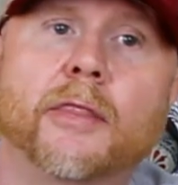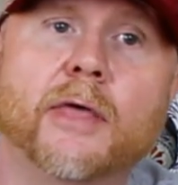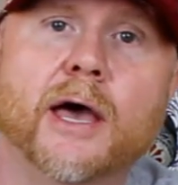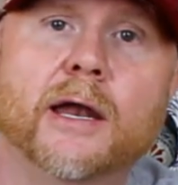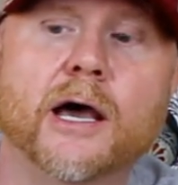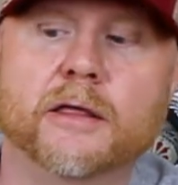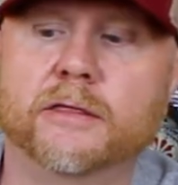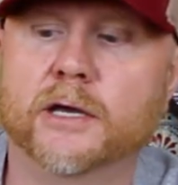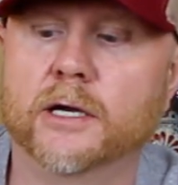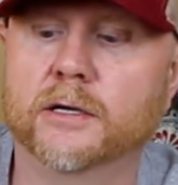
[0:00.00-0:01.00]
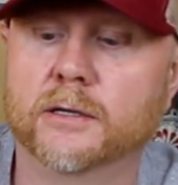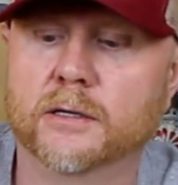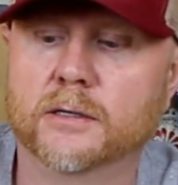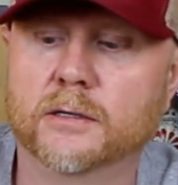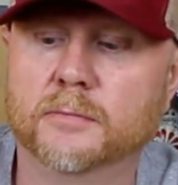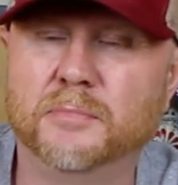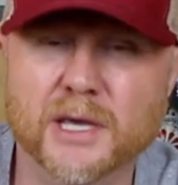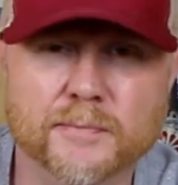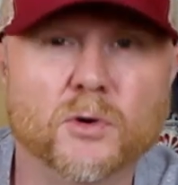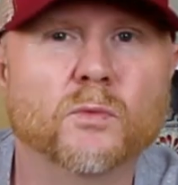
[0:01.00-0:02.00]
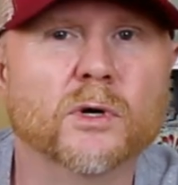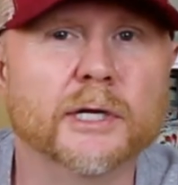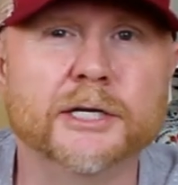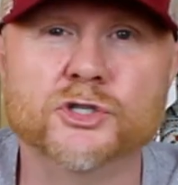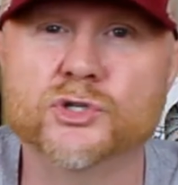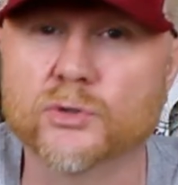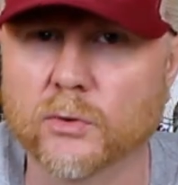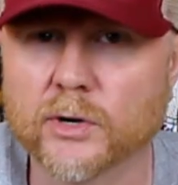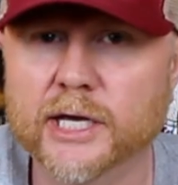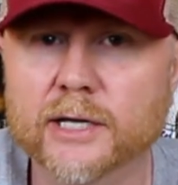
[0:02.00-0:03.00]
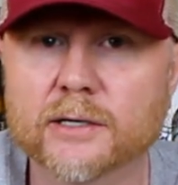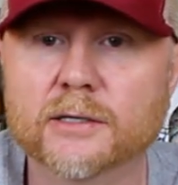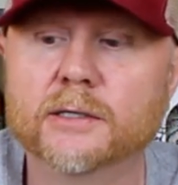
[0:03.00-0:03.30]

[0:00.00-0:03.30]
that I think people will enjoy.